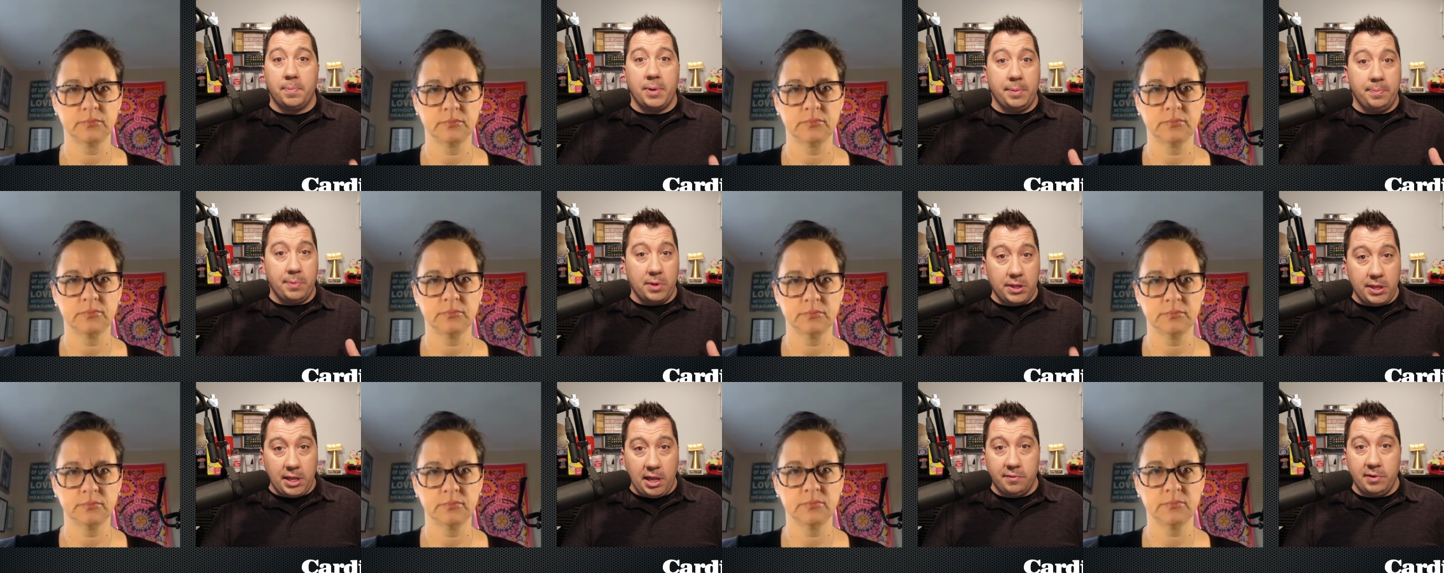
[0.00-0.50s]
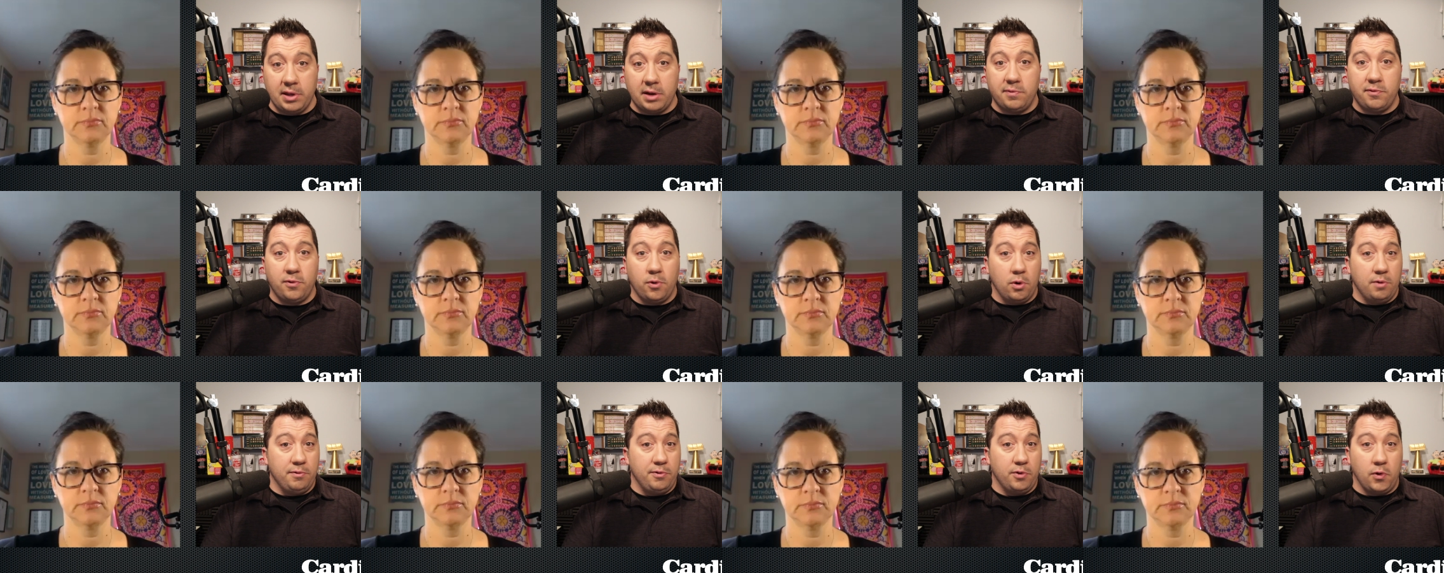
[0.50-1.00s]
Speaker 1: People love it
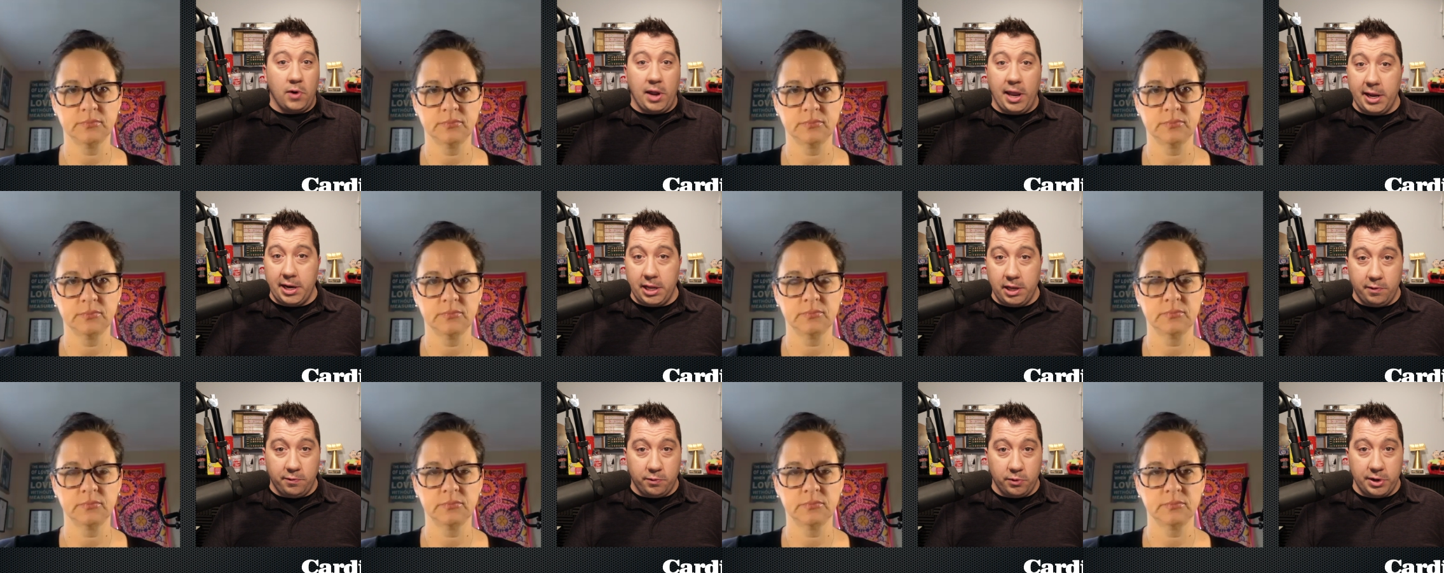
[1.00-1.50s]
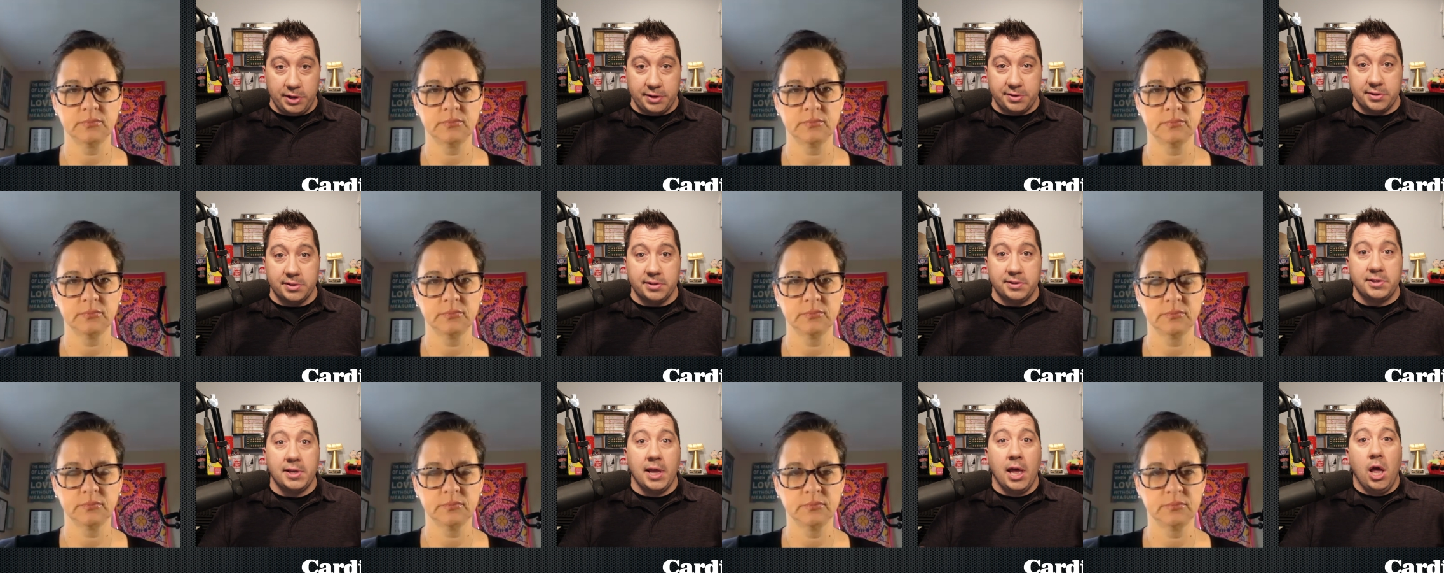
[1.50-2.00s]
for a variety of
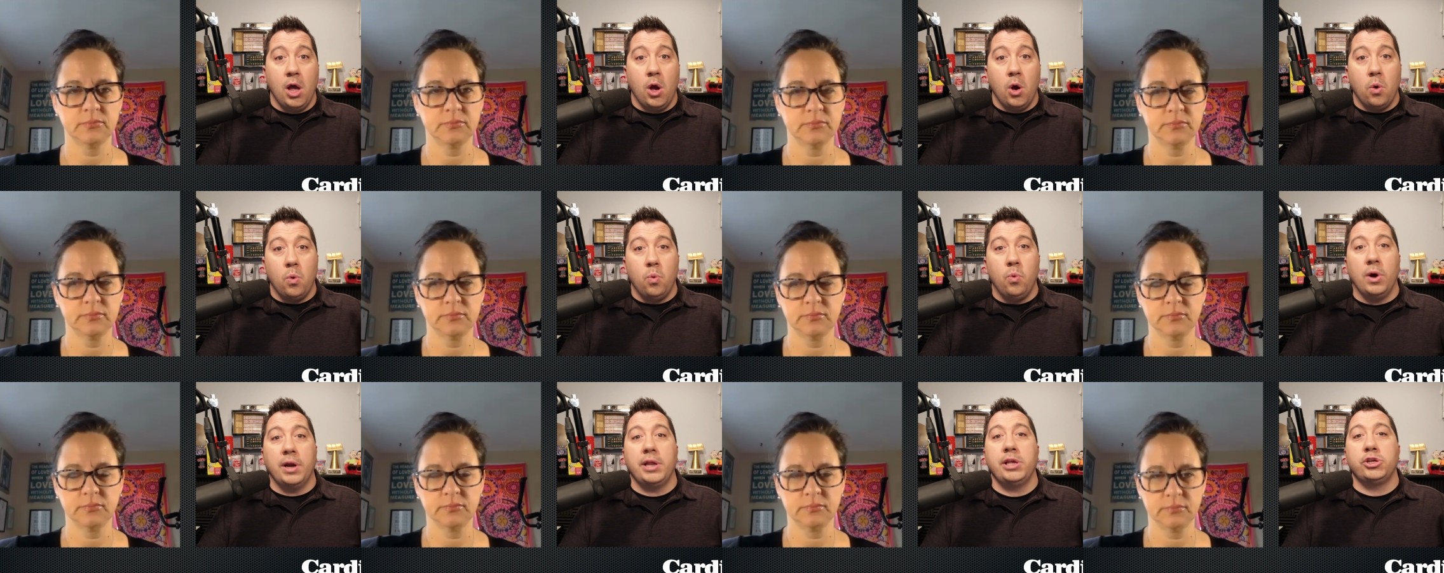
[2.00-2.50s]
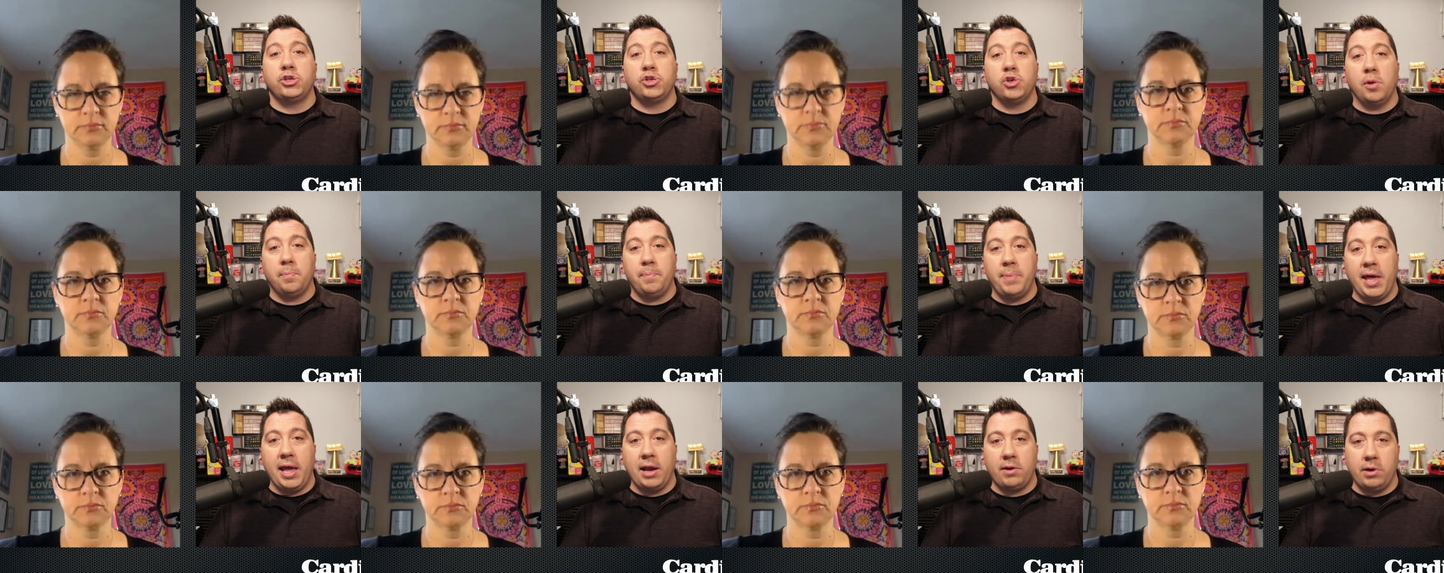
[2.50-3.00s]
reasons. What is
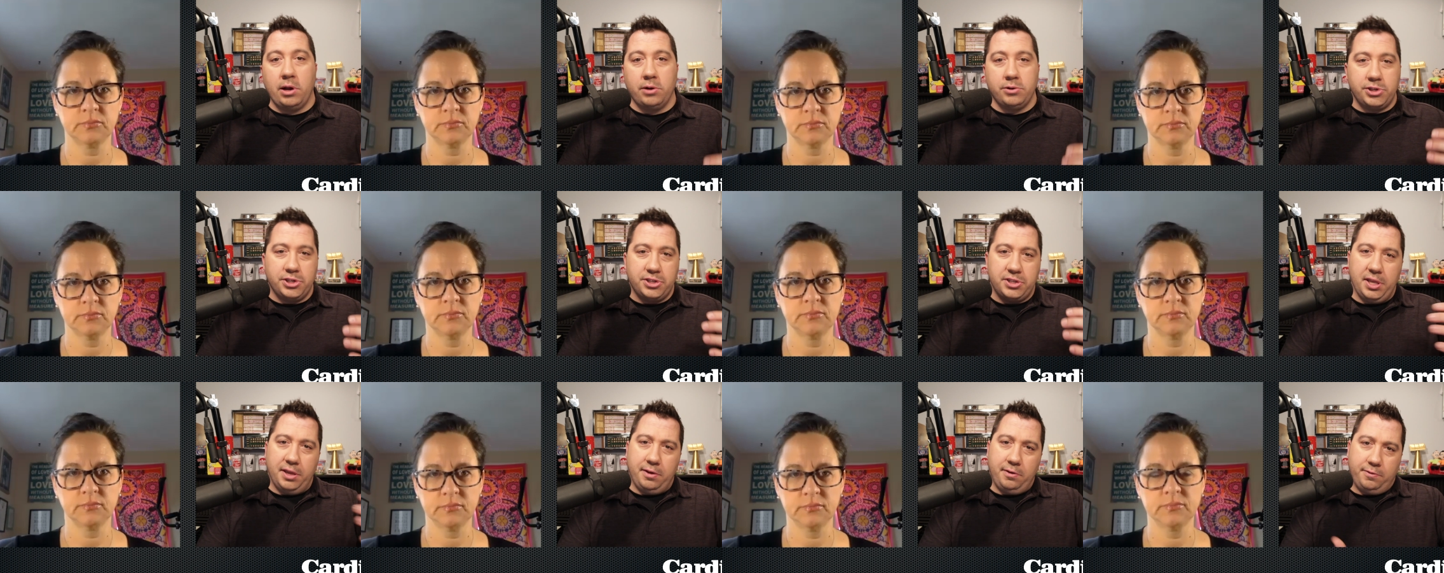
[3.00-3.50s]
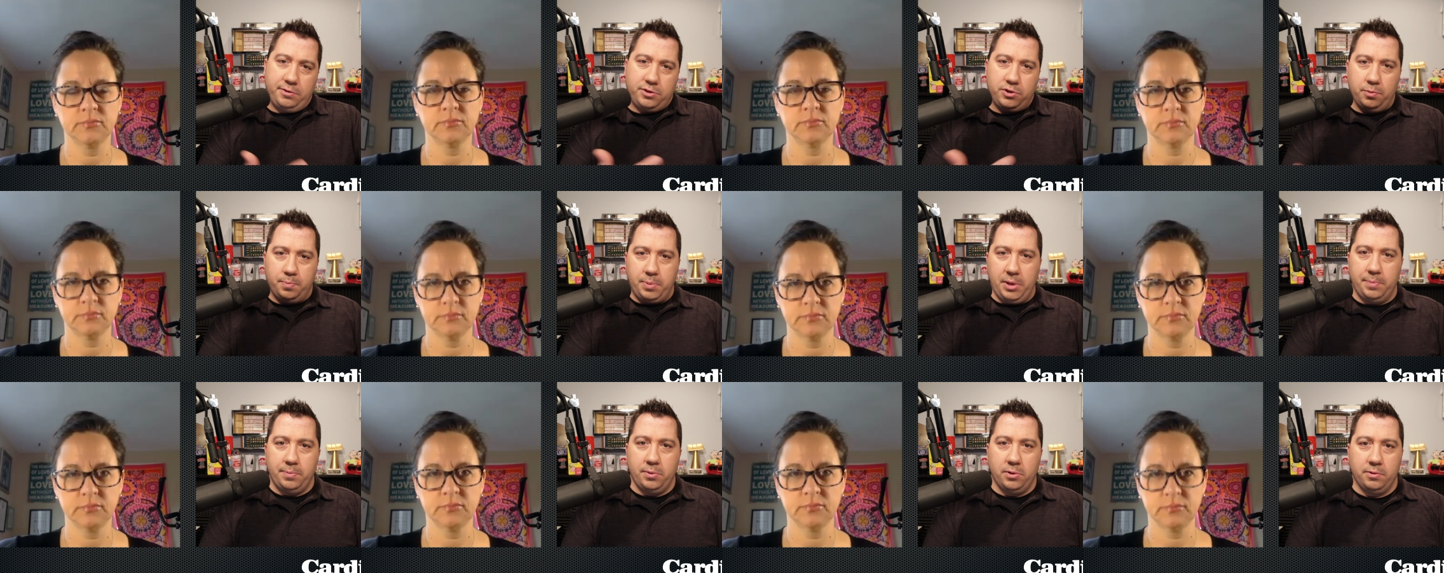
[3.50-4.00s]
your background? Just to,
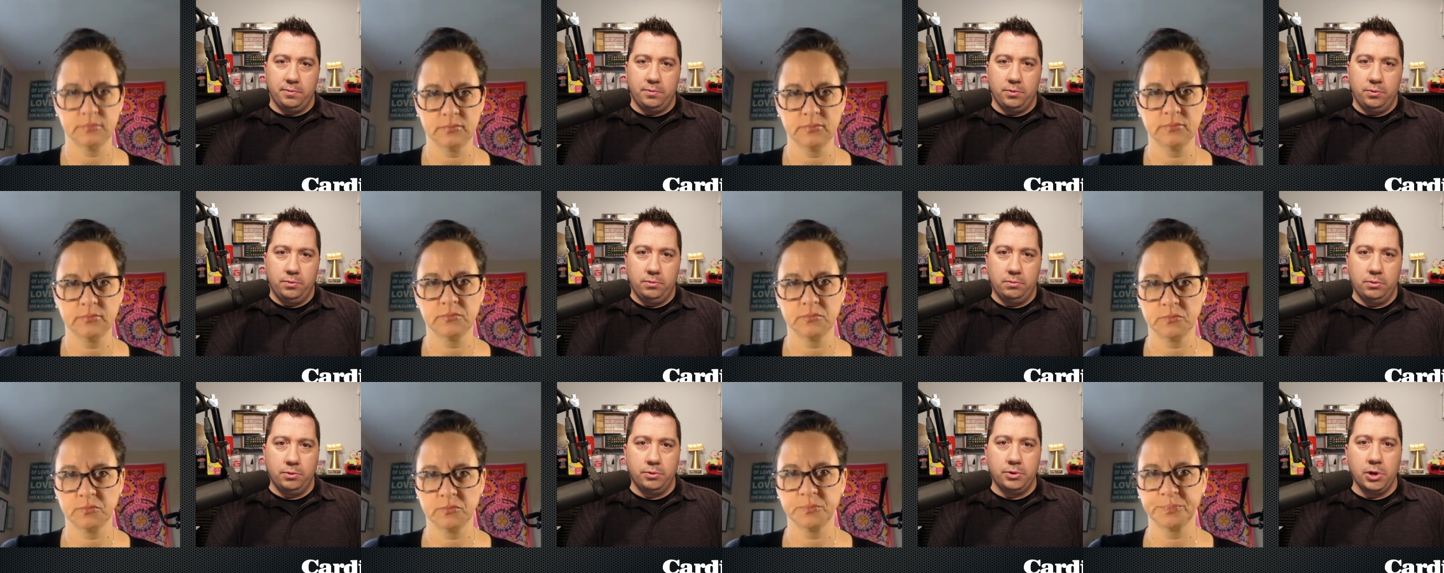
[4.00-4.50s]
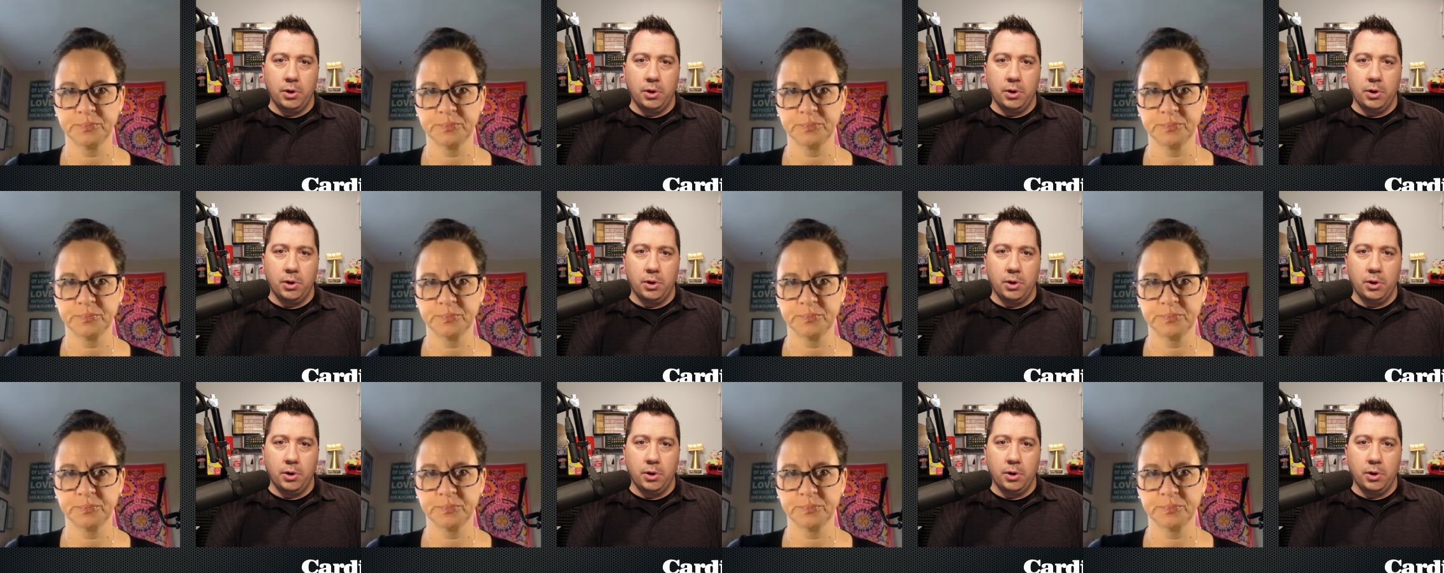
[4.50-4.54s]
so people who, who